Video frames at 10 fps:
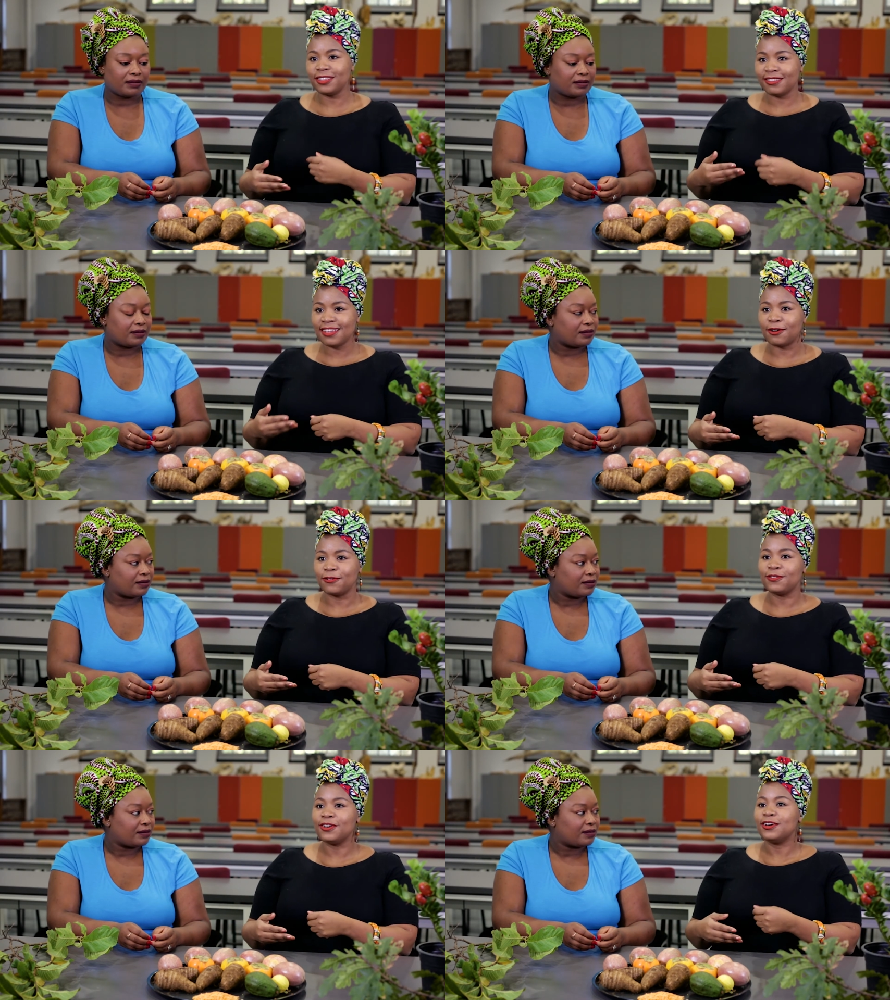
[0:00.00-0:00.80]
Speaker 1: itself.
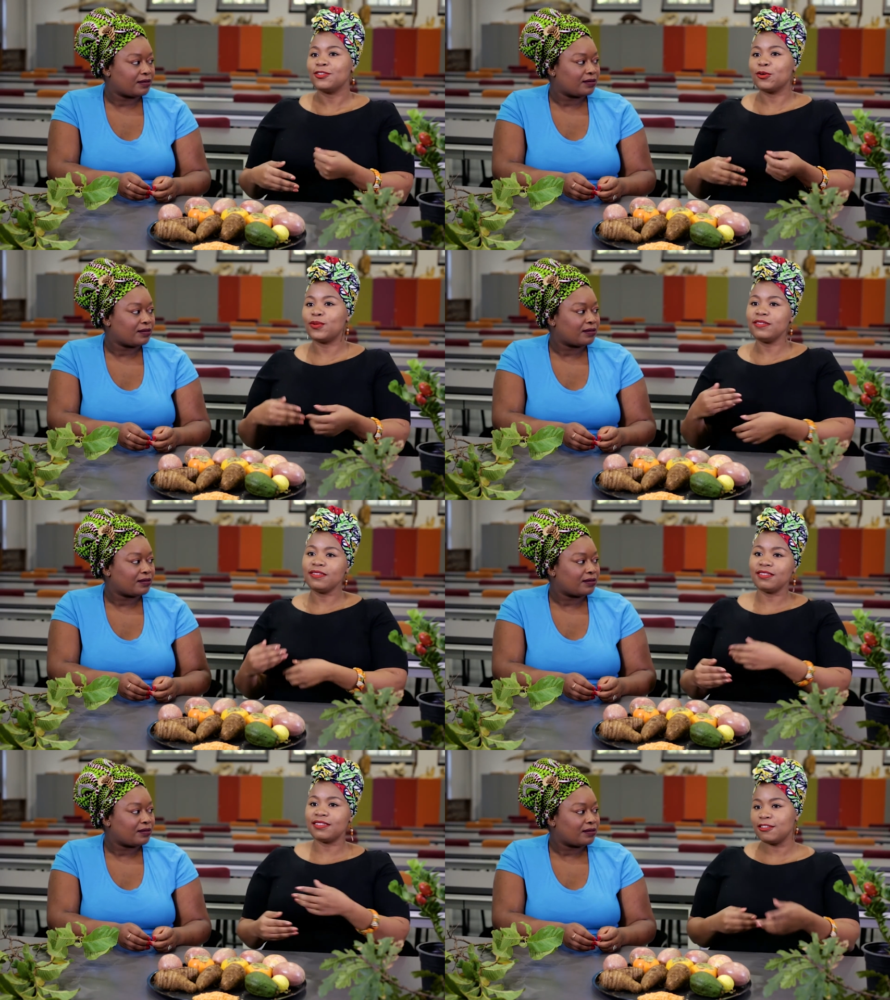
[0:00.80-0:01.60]
So once
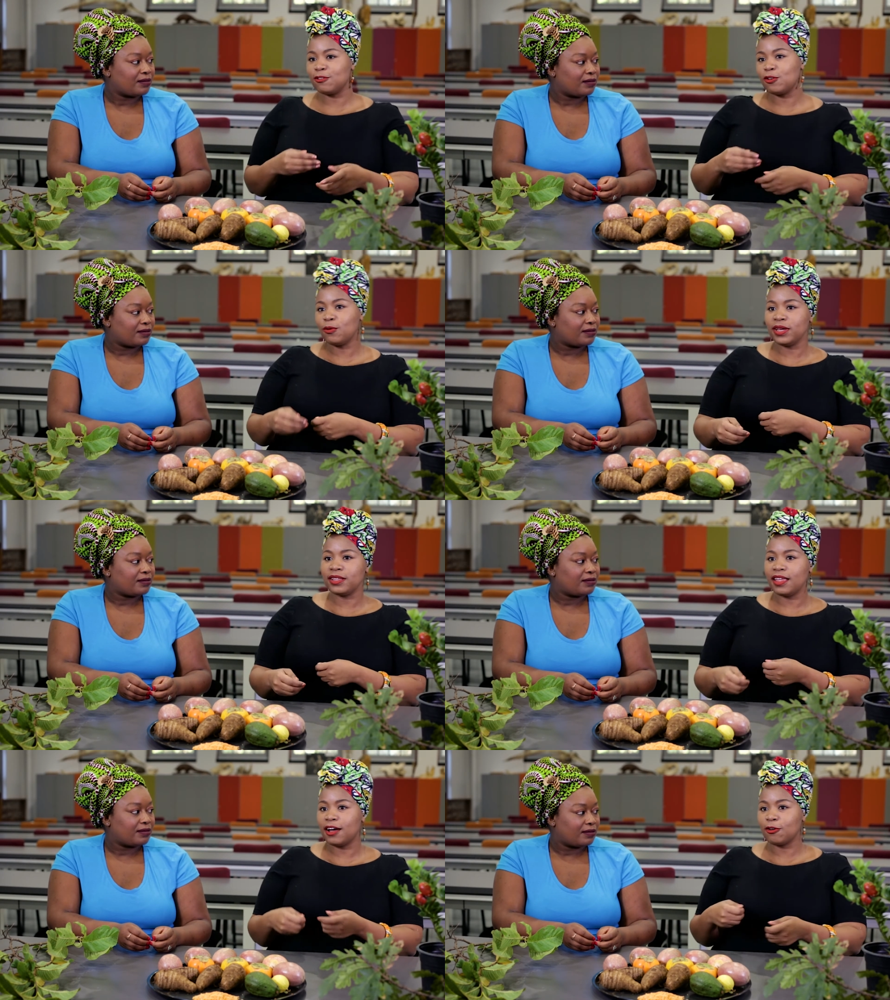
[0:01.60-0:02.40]
they start
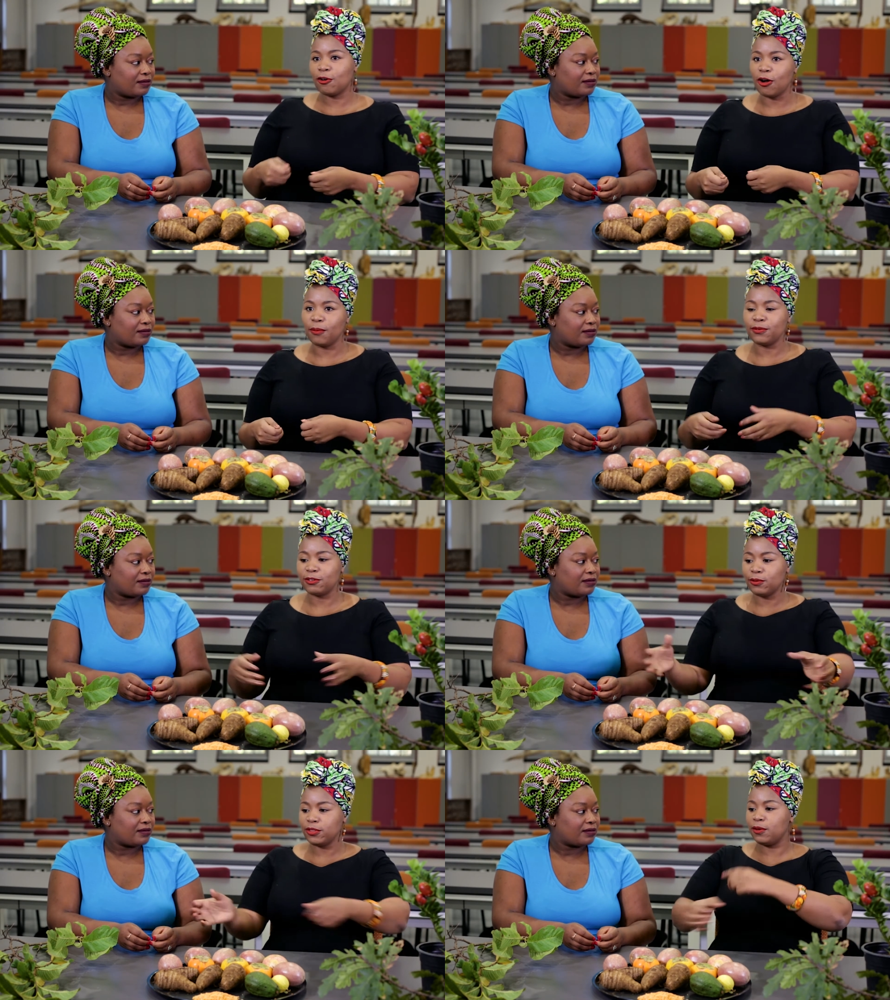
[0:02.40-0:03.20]
sowing their crop,
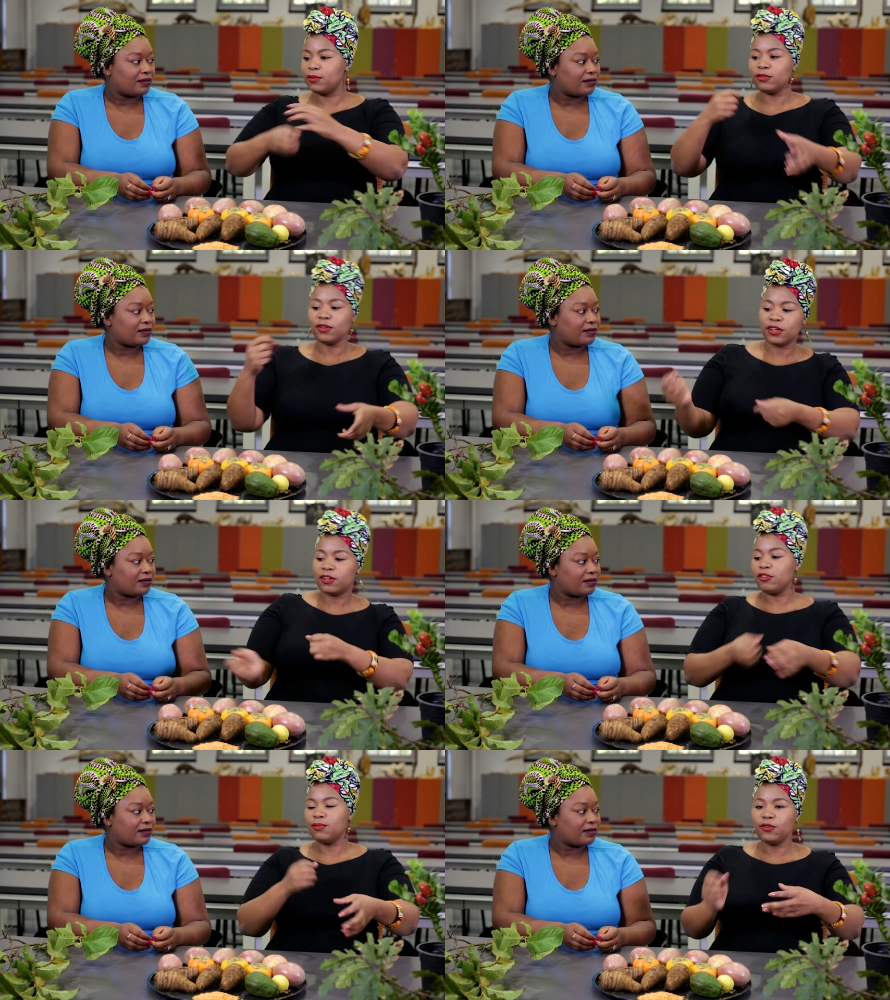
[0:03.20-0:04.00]
so they will
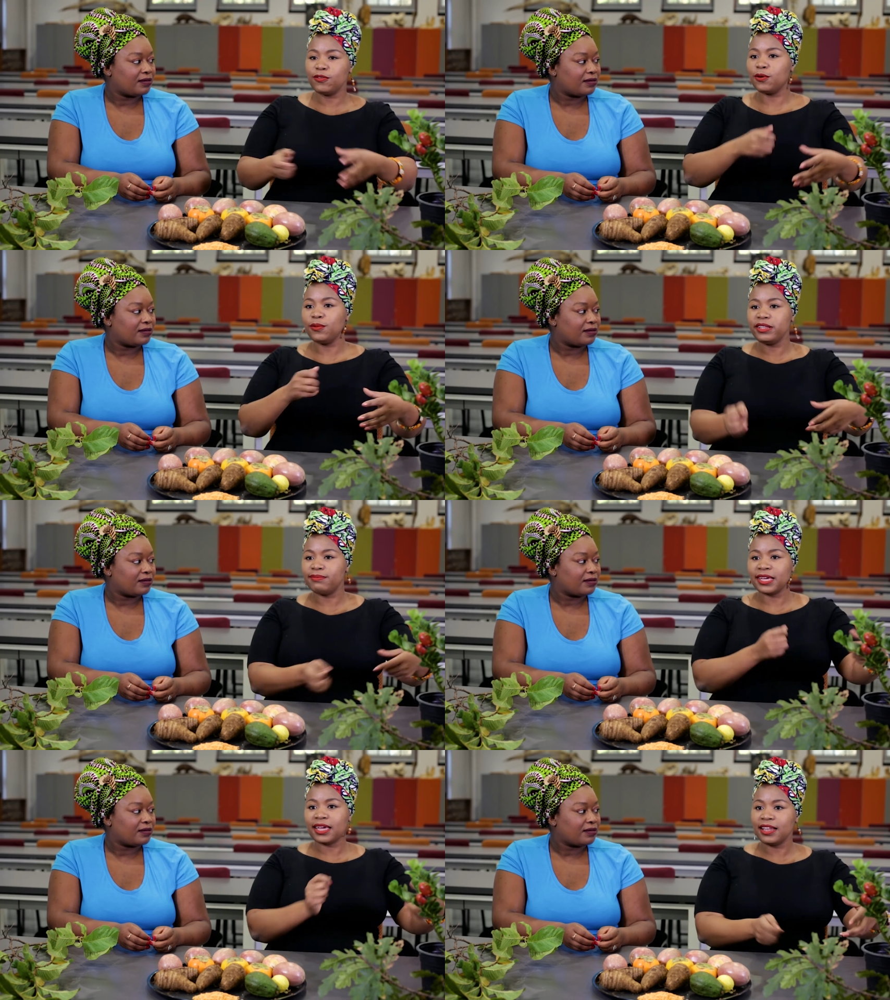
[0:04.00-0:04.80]
remove the weed
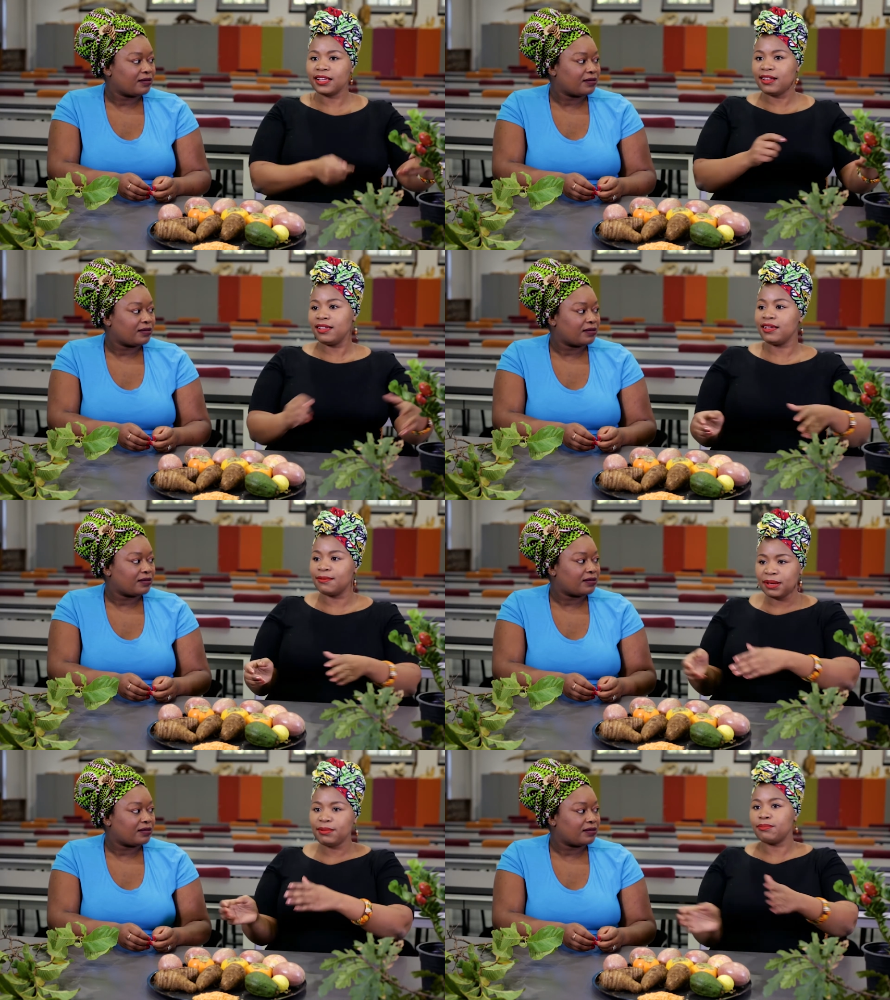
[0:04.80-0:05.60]
mechanically
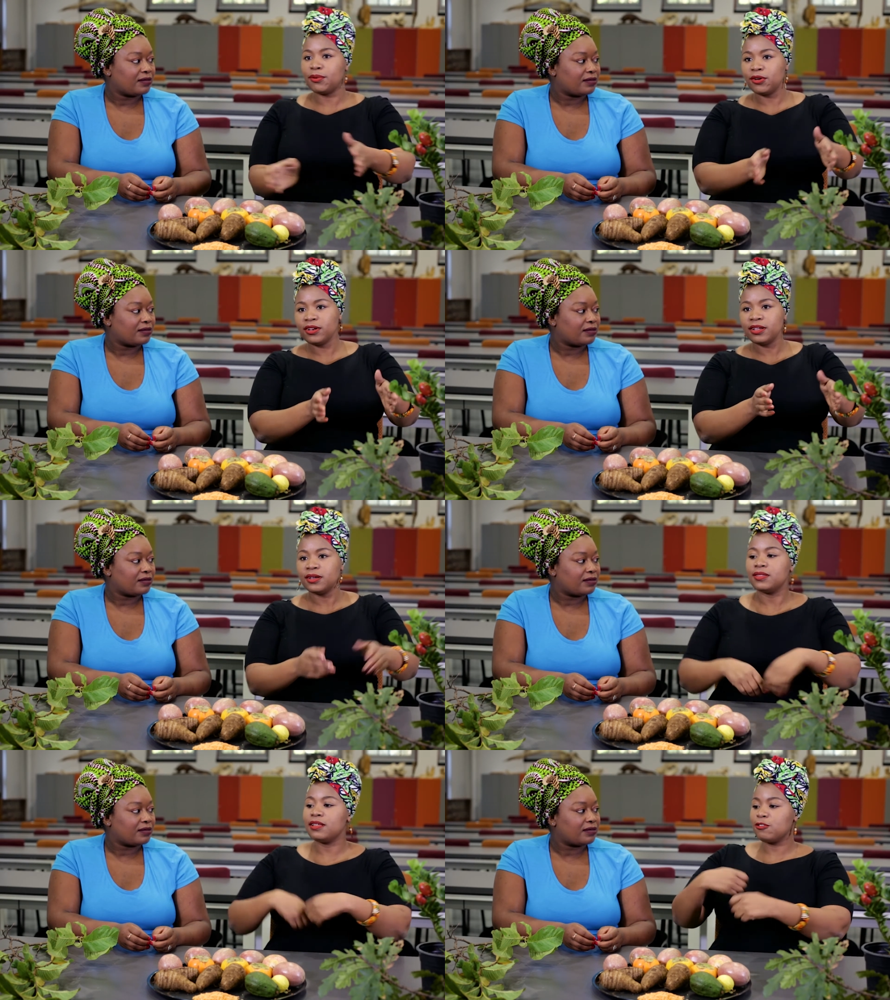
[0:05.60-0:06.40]
and maybe burn,
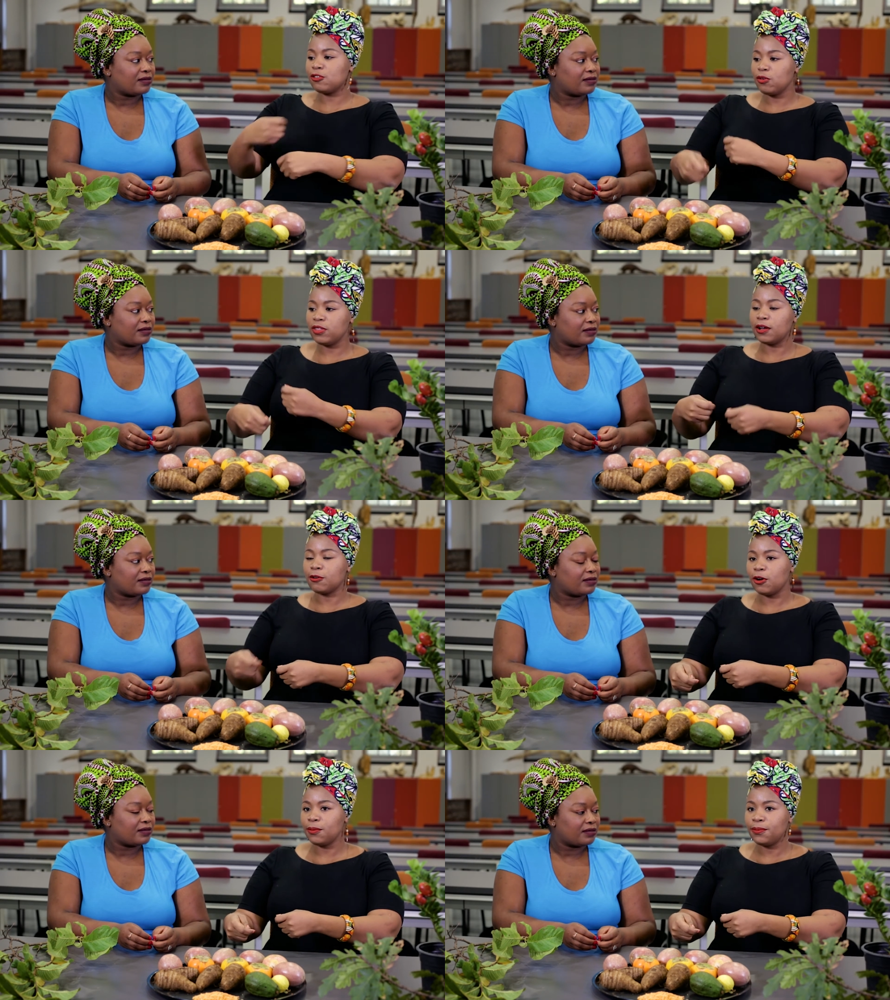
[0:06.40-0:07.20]
then sow their
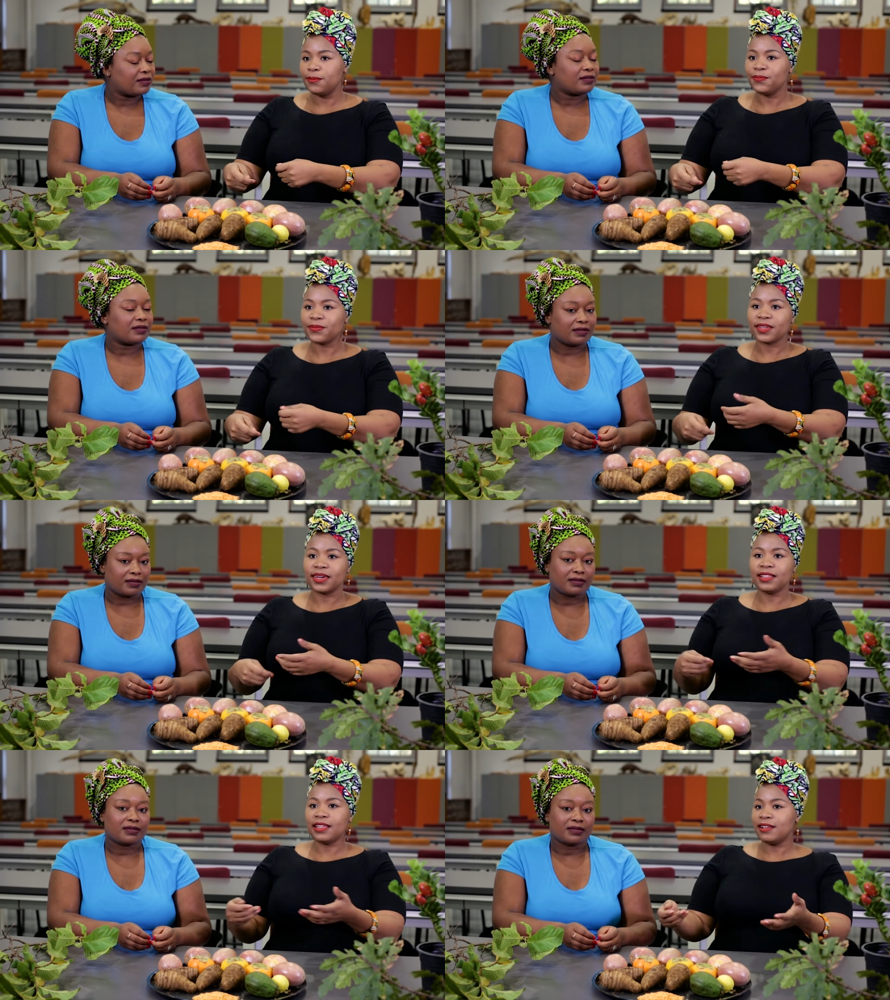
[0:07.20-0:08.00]
crop,
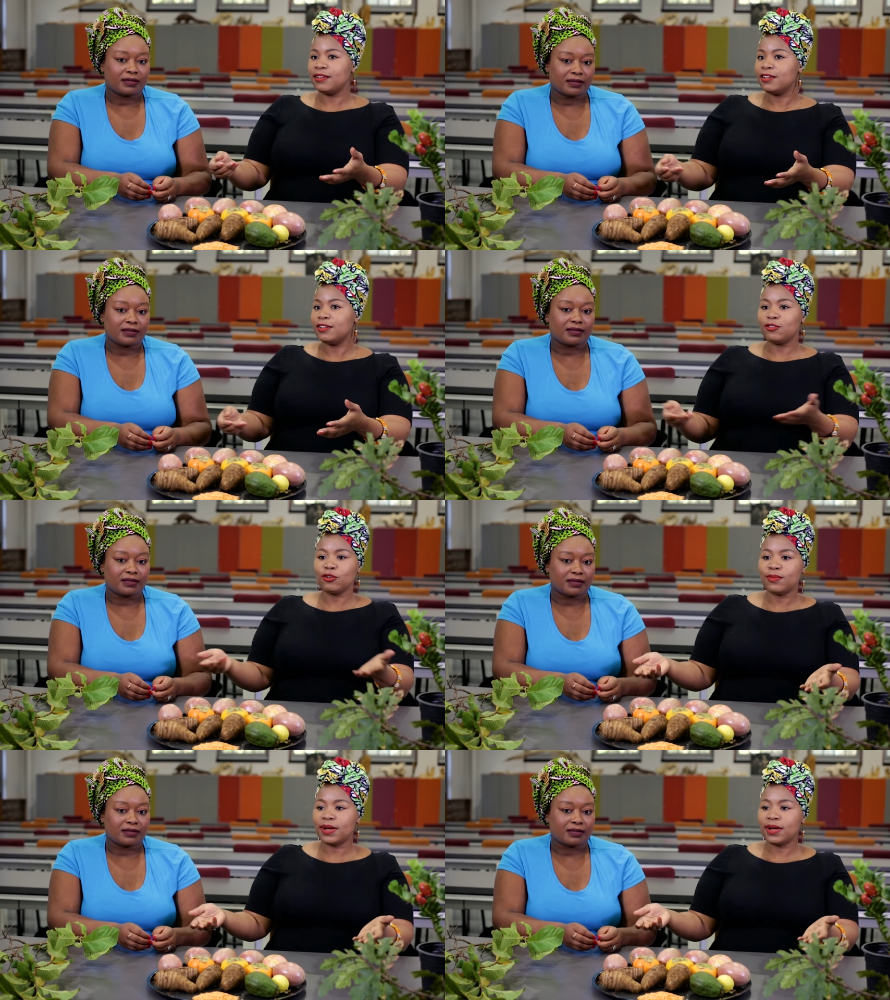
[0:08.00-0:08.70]
and then two